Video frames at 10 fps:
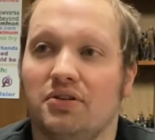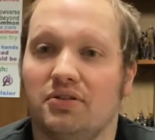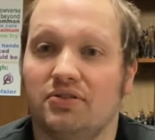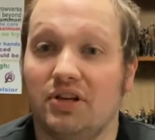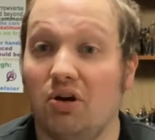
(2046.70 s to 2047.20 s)

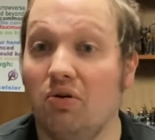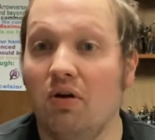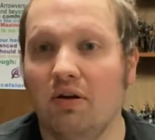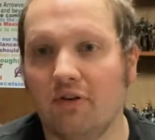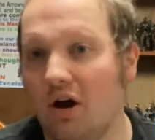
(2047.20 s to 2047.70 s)
So,
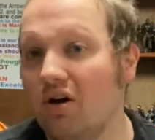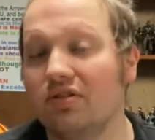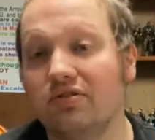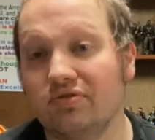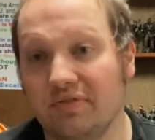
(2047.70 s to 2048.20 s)
for all
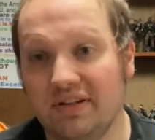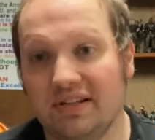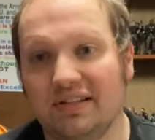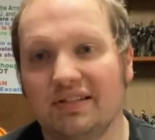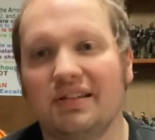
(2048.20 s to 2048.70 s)
those
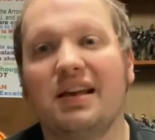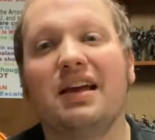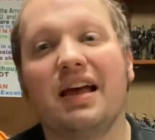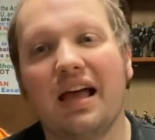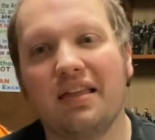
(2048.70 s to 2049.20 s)
reasons,
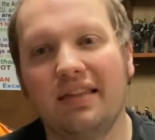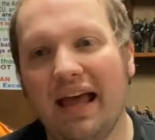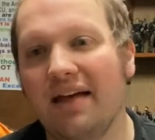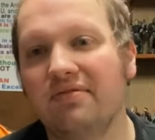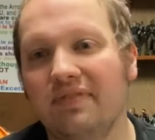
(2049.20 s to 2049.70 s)
the
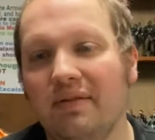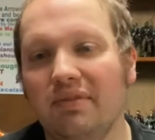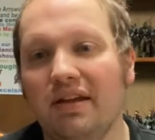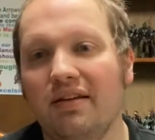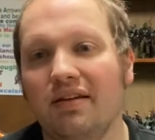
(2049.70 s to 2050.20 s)
Addams
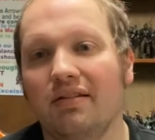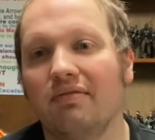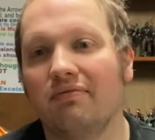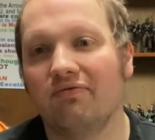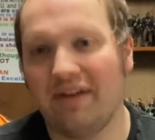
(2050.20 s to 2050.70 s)
Family
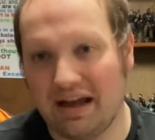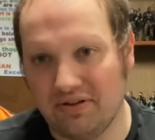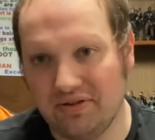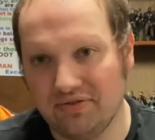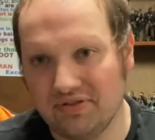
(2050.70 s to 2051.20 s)

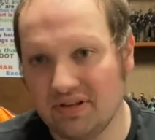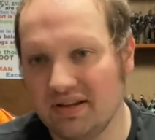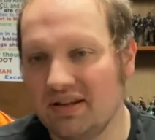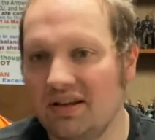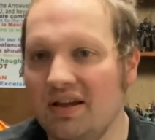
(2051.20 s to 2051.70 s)
Values
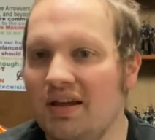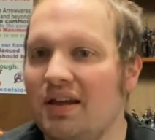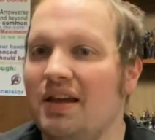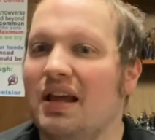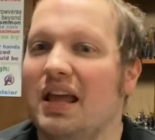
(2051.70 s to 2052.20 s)

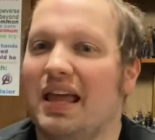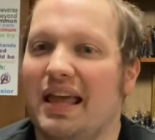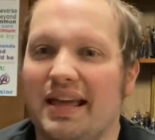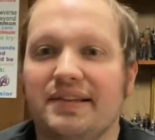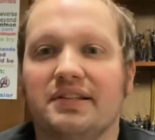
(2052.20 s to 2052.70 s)

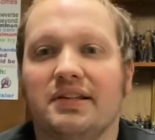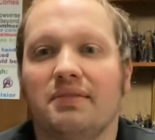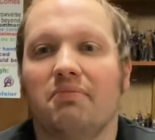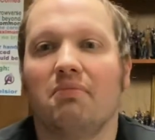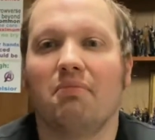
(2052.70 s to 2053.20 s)
is
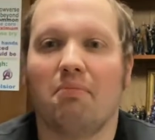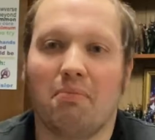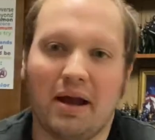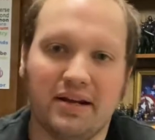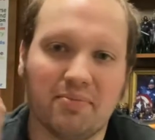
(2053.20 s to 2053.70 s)

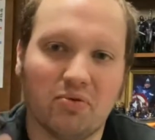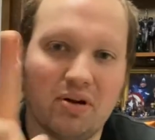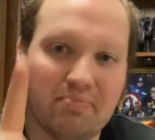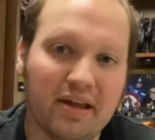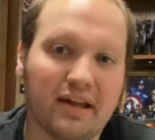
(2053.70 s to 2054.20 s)
my number
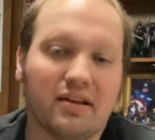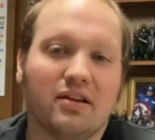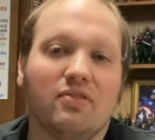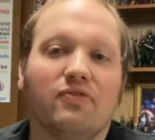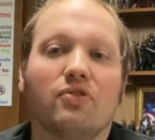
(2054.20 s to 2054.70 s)
one pick
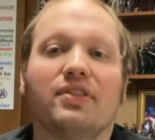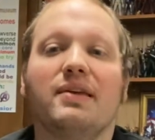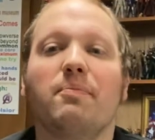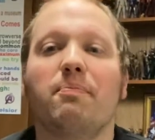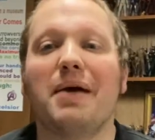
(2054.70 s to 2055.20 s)
for
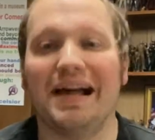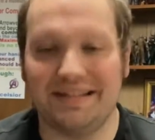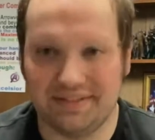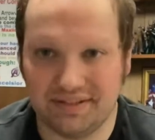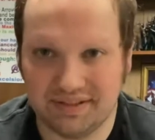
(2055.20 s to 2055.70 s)
the
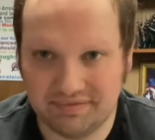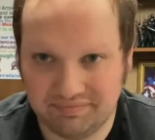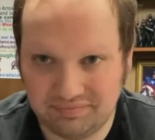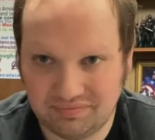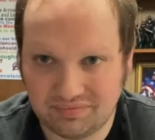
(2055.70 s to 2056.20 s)
best
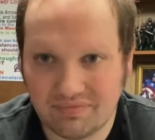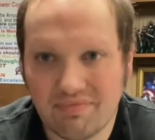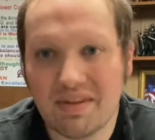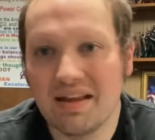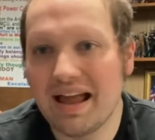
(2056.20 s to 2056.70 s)

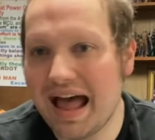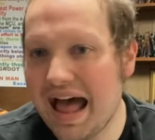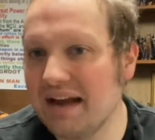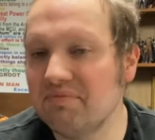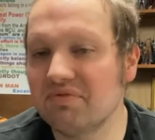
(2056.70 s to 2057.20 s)

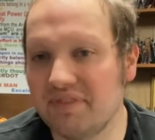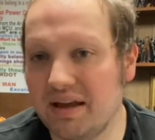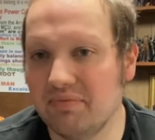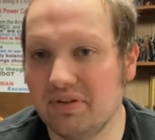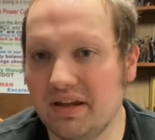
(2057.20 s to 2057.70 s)
Addams
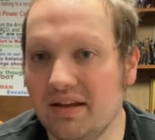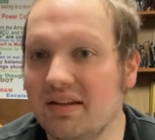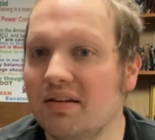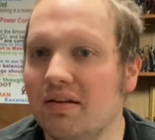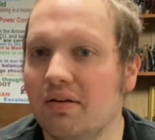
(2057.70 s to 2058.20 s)
Family
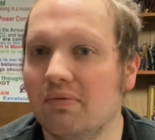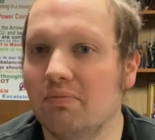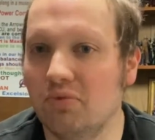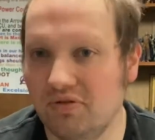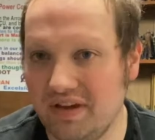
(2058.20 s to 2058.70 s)

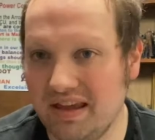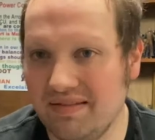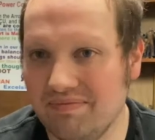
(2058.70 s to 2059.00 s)
movie.